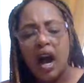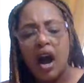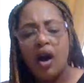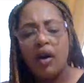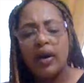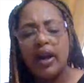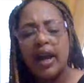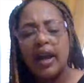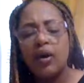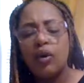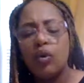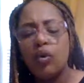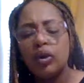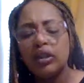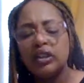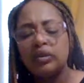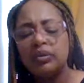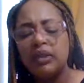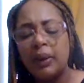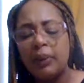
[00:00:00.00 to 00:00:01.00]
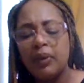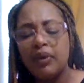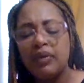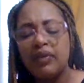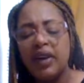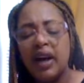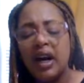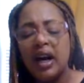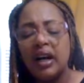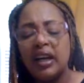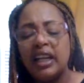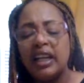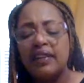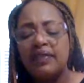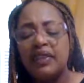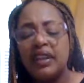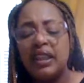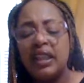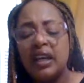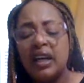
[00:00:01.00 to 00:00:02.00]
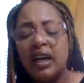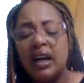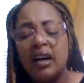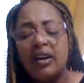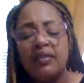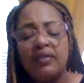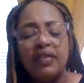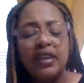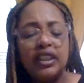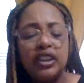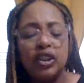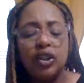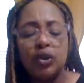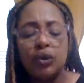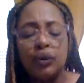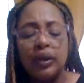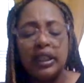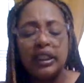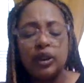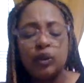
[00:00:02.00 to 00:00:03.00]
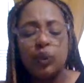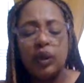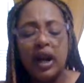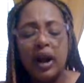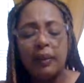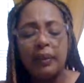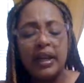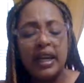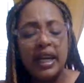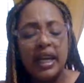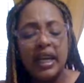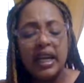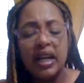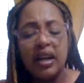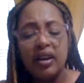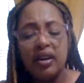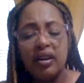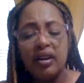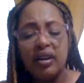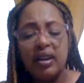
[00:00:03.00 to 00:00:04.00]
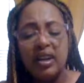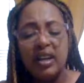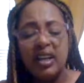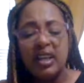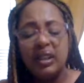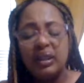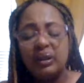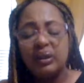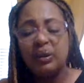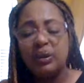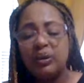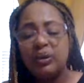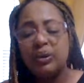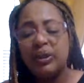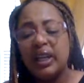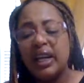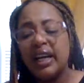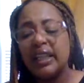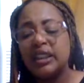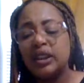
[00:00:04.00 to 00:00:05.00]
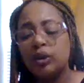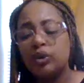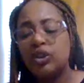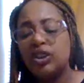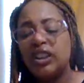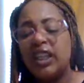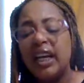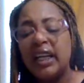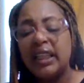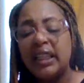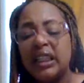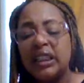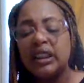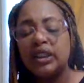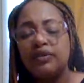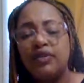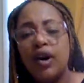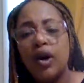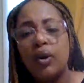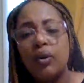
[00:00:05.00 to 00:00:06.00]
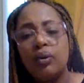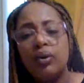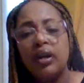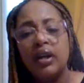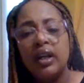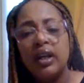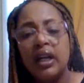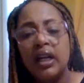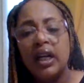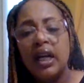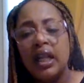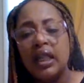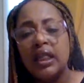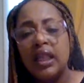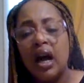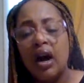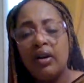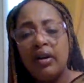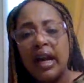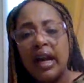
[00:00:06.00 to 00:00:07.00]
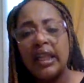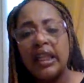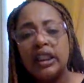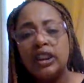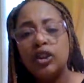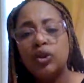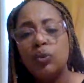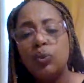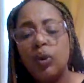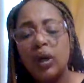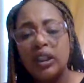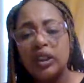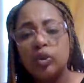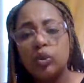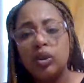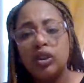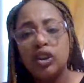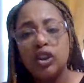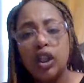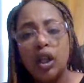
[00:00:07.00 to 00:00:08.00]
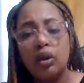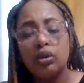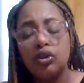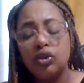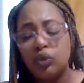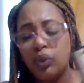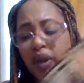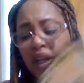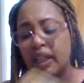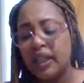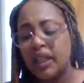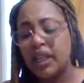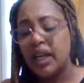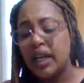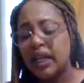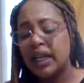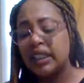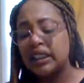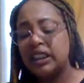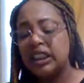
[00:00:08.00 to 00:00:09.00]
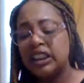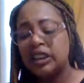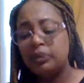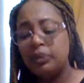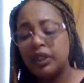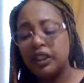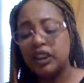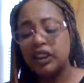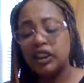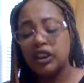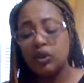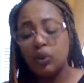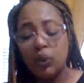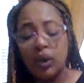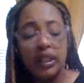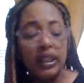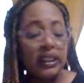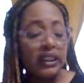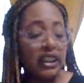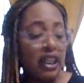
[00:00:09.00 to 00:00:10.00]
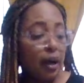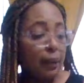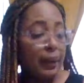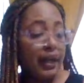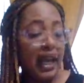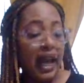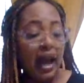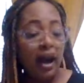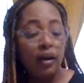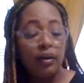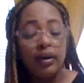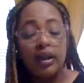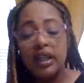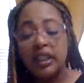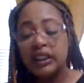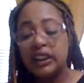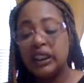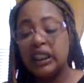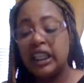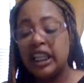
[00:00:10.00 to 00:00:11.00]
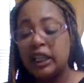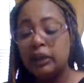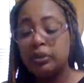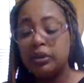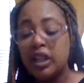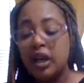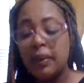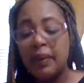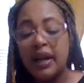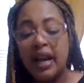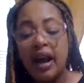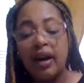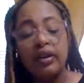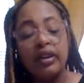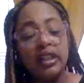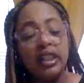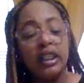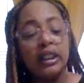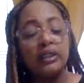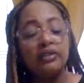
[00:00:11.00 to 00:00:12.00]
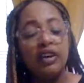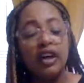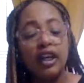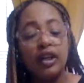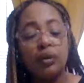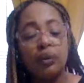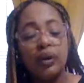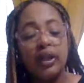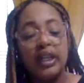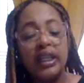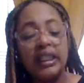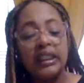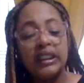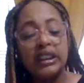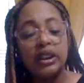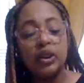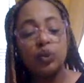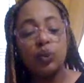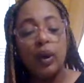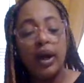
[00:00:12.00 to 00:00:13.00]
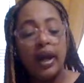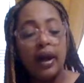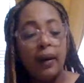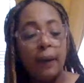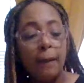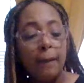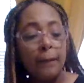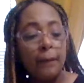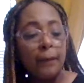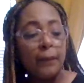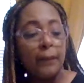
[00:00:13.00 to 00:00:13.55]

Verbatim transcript: Okay, or some type of uh, gift from the uh, physical is what I'm getting here. Oh, yeah, so check this folk okay, that you once was close with. Because this bitch is the one that's coming out. She keeps coming out in these fucking readings as well.